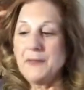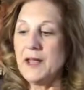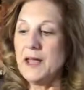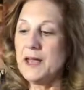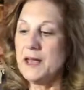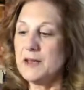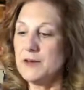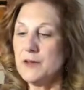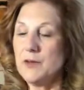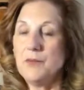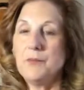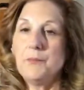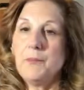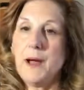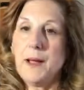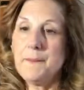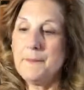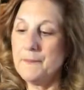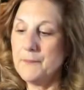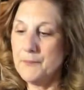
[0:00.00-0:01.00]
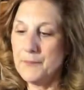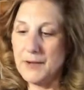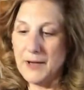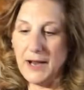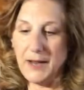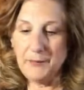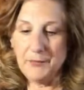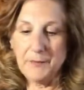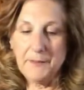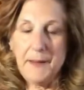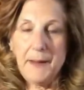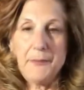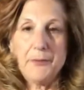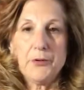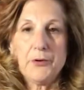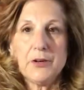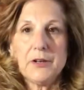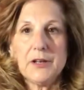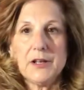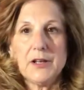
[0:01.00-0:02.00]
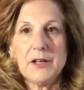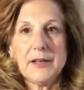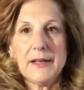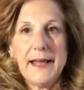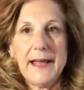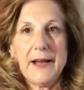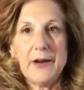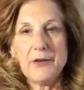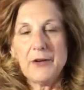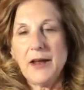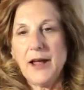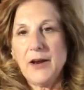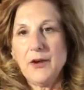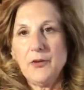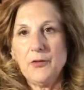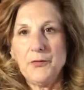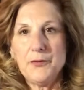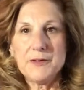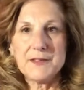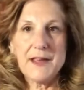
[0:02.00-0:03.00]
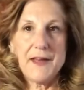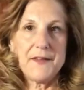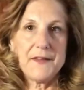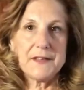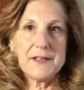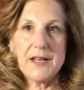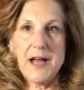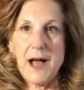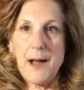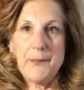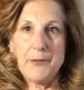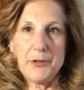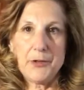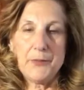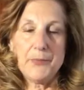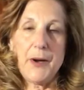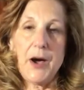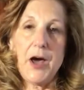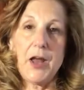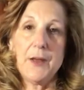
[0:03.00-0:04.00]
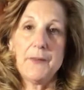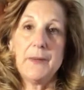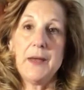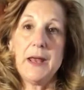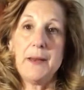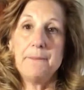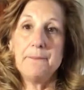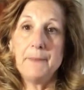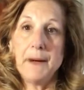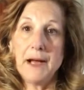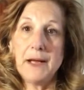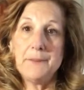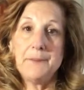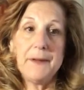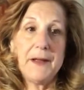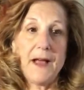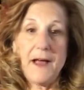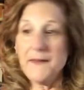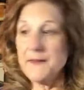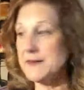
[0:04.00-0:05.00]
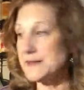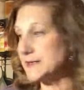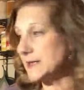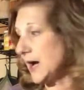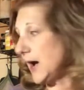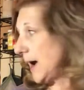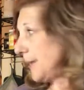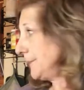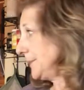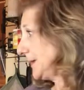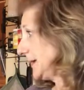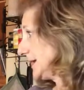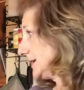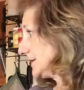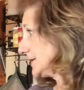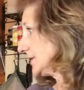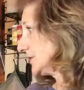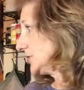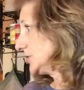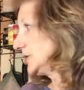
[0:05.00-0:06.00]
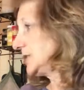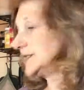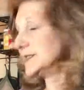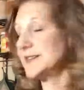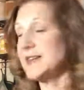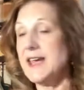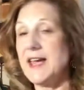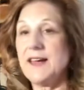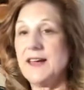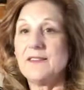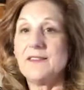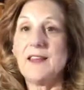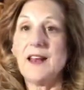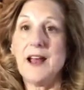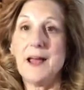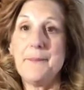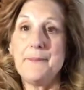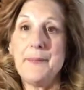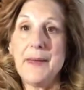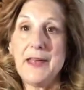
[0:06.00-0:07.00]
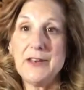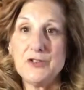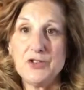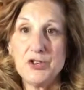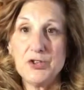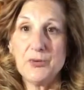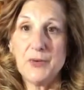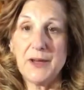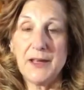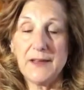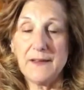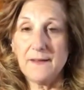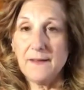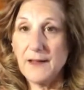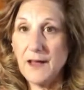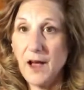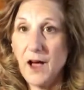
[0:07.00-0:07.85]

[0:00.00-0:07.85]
And but I remember a little layer, and I don't know if it was on the top or the bottom. It might be on the top because the cheesecake that I've been doing in the